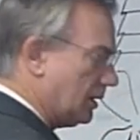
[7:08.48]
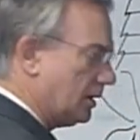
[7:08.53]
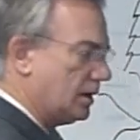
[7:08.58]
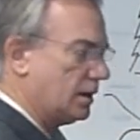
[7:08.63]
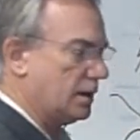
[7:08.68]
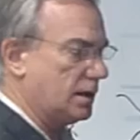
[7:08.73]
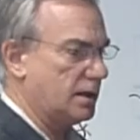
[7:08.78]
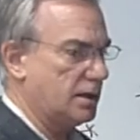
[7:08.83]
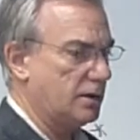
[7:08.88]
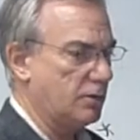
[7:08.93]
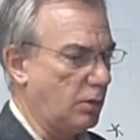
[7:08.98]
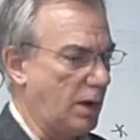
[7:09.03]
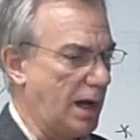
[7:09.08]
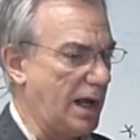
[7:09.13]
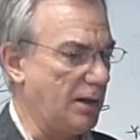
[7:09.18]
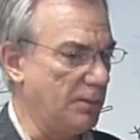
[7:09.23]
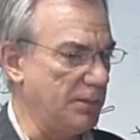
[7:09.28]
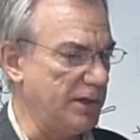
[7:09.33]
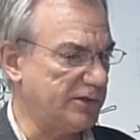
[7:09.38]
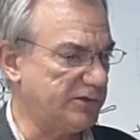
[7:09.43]
uh,
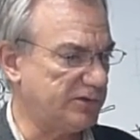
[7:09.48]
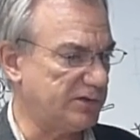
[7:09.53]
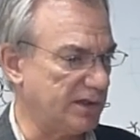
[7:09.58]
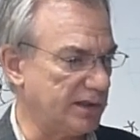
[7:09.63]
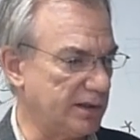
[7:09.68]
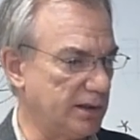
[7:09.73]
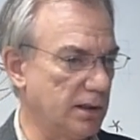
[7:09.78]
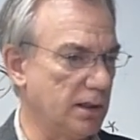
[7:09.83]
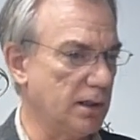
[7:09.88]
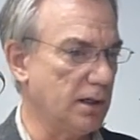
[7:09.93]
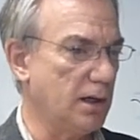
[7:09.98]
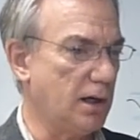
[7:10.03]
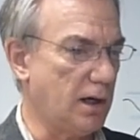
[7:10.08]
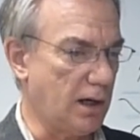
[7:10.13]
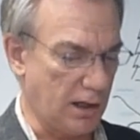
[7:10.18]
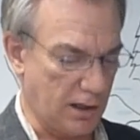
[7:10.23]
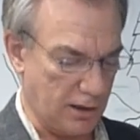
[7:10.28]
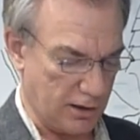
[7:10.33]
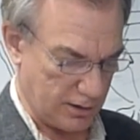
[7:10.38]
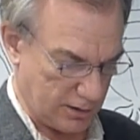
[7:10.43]
while mixing
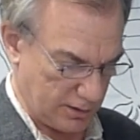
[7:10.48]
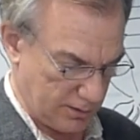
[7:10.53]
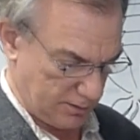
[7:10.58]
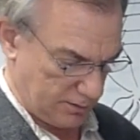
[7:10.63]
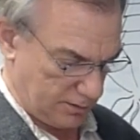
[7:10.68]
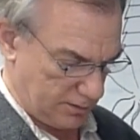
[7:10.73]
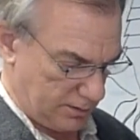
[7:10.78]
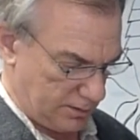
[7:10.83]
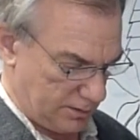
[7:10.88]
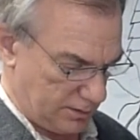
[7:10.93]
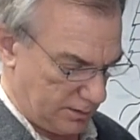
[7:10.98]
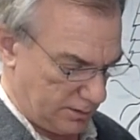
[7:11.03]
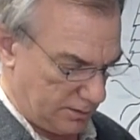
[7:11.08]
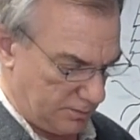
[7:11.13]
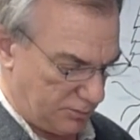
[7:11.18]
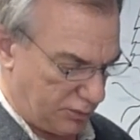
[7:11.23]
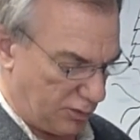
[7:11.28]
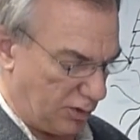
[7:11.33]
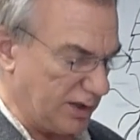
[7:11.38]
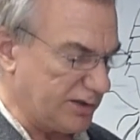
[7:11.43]
are
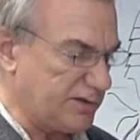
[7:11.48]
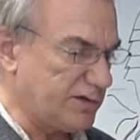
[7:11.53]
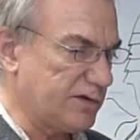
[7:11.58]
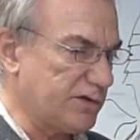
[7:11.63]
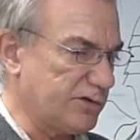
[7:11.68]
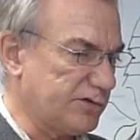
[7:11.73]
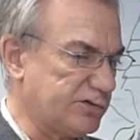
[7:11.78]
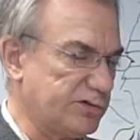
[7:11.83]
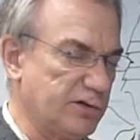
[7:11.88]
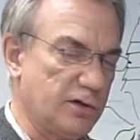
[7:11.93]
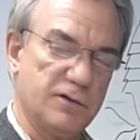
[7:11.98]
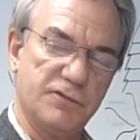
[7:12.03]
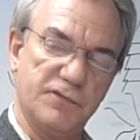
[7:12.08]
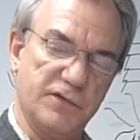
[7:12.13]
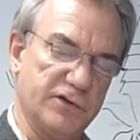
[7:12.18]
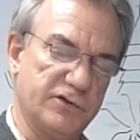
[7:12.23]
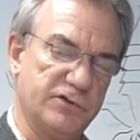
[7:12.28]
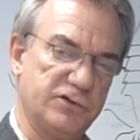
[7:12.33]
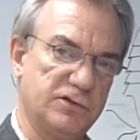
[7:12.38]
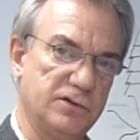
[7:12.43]
brought to the
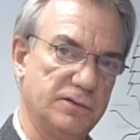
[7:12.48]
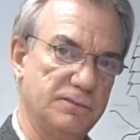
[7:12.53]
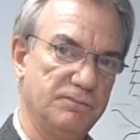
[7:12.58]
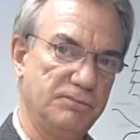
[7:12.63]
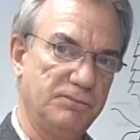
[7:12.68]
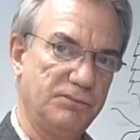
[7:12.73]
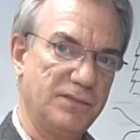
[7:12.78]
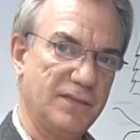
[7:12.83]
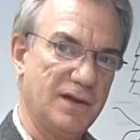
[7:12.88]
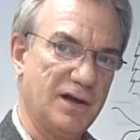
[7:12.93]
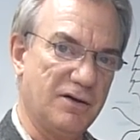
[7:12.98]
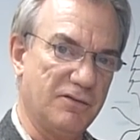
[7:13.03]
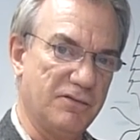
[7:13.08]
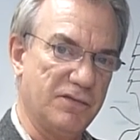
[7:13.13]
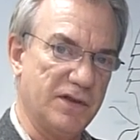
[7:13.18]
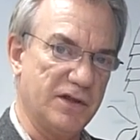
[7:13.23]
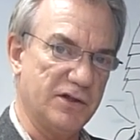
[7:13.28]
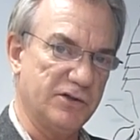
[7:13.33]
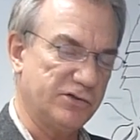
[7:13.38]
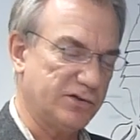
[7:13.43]
surface of
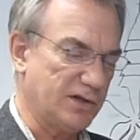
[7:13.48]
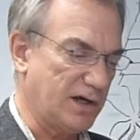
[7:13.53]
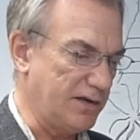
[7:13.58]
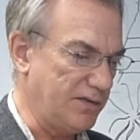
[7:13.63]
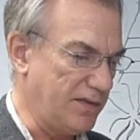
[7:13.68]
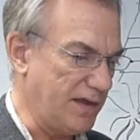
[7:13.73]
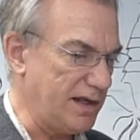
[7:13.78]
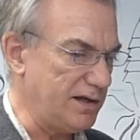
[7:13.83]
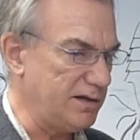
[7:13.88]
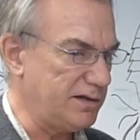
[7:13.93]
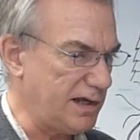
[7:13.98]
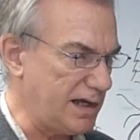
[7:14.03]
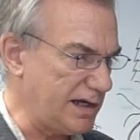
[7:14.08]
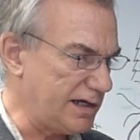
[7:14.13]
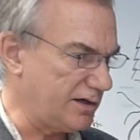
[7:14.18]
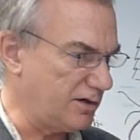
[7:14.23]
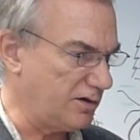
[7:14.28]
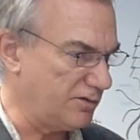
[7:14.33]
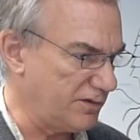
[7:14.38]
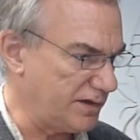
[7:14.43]
this, I then take
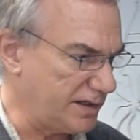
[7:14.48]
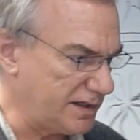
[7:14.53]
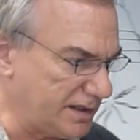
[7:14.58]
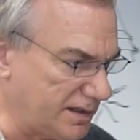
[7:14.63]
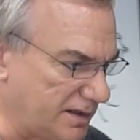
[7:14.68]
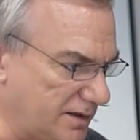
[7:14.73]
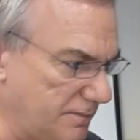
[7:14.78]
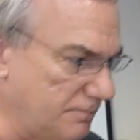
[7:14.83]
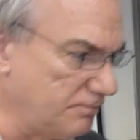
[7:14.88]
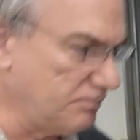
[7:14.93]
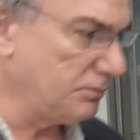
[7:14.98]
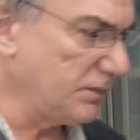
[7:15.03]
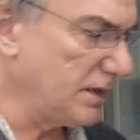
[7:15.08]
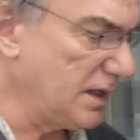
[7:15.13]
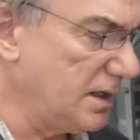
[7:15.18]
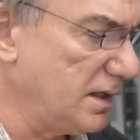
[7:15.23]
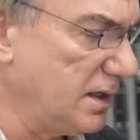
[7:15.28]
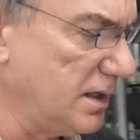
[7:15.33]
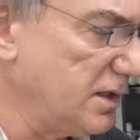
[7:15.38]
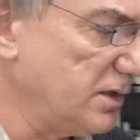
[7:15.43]
it over here
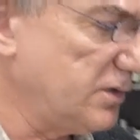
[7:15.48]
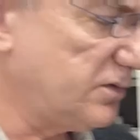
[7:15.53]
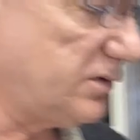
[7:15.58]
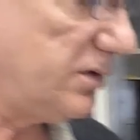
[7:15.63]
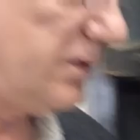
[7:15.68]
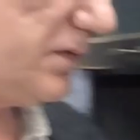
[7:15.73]
to